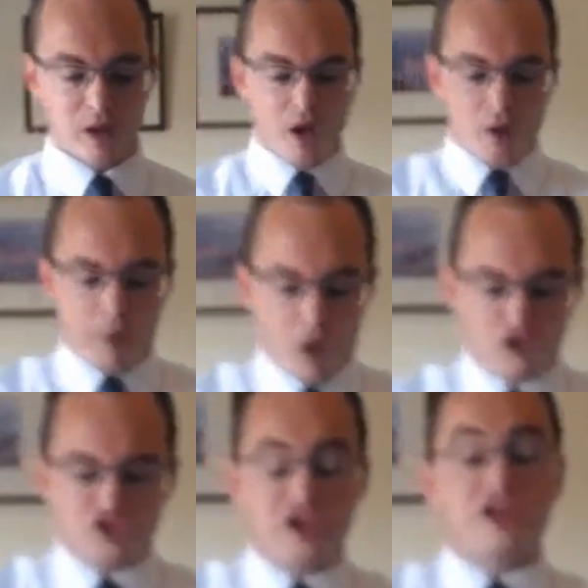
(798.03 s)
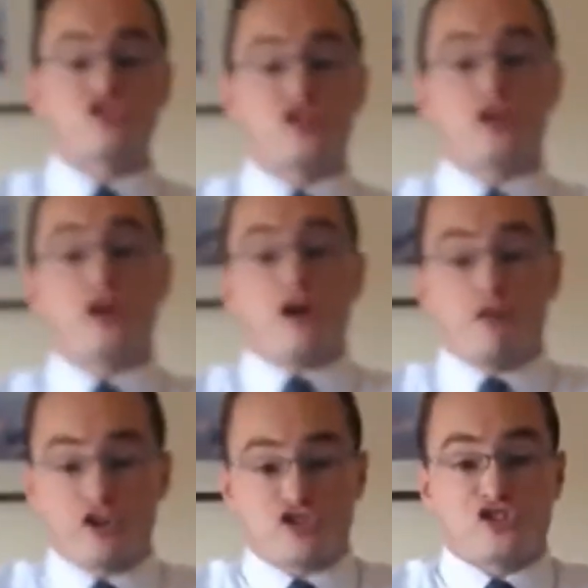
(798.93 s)
Paul states in
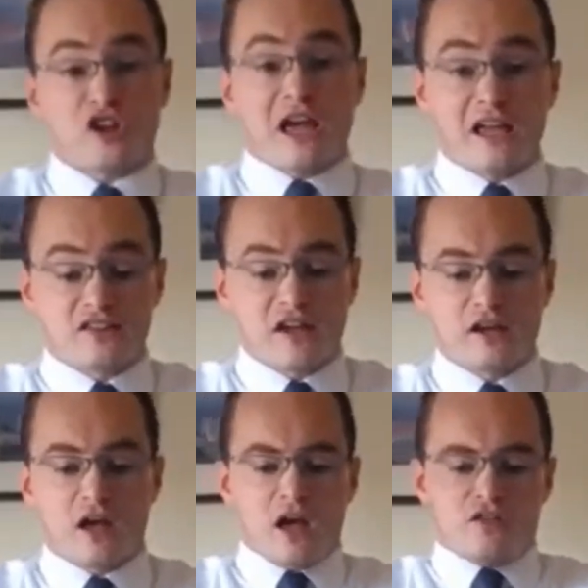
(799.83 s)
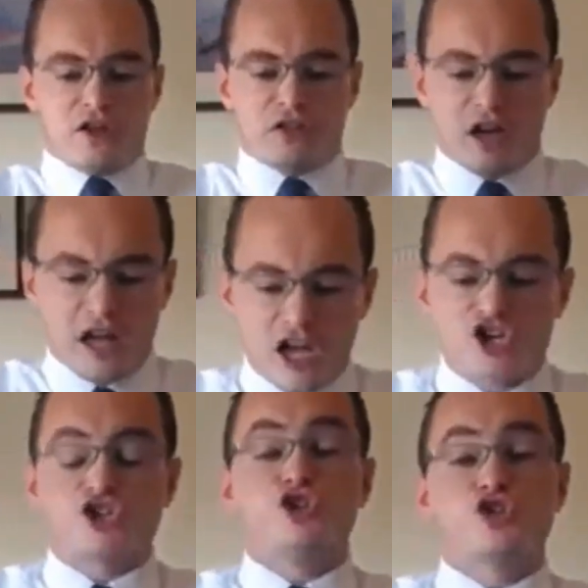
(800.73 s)
verses 18 that the
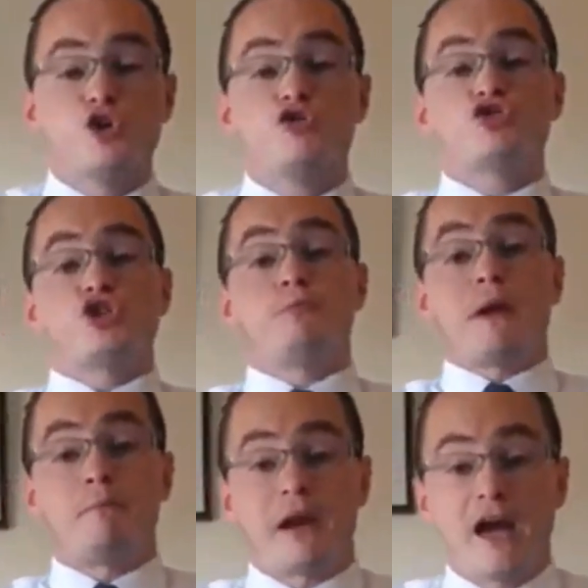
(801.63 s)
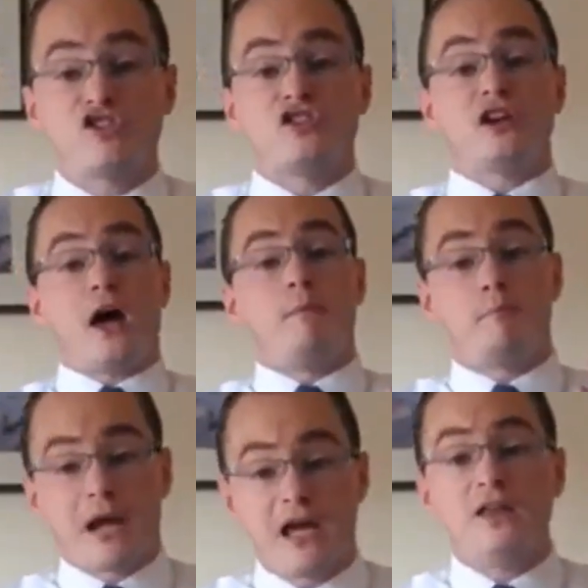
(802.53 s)
Asian Jews should be present and
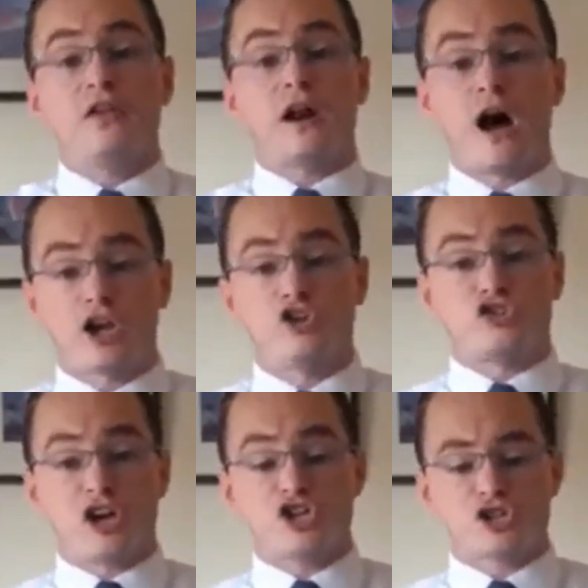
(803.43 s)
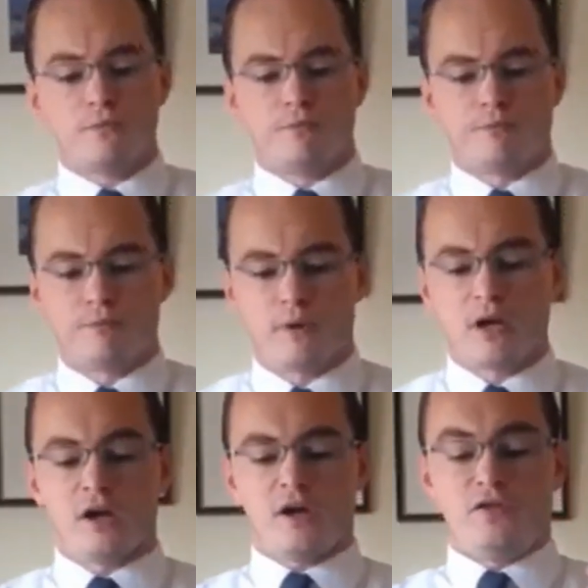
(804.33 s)
bringing their accusation.
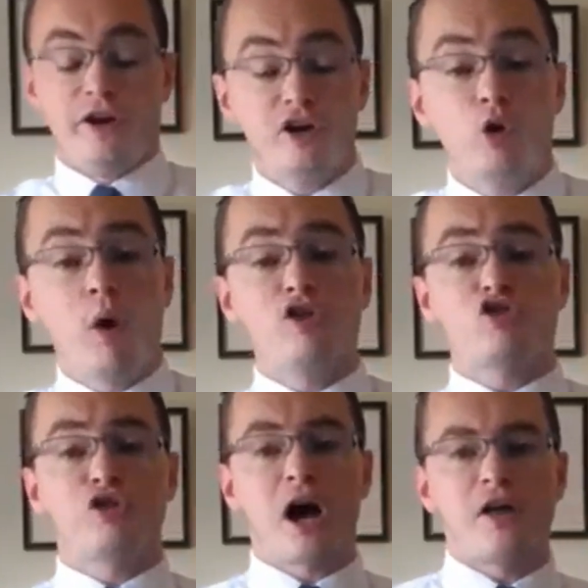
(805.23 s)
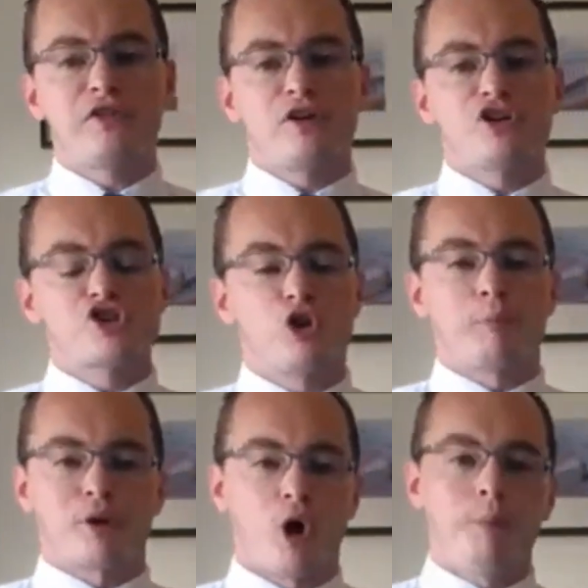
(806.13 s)
They're the ones who'd had the original
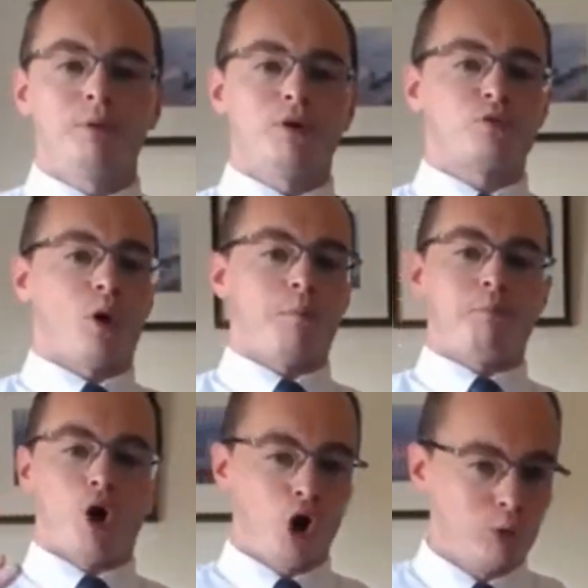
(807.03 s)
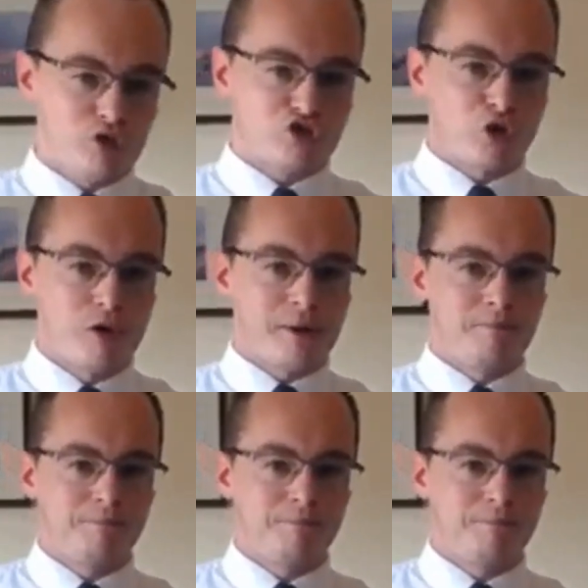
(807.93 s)
problem with what Paul was doing.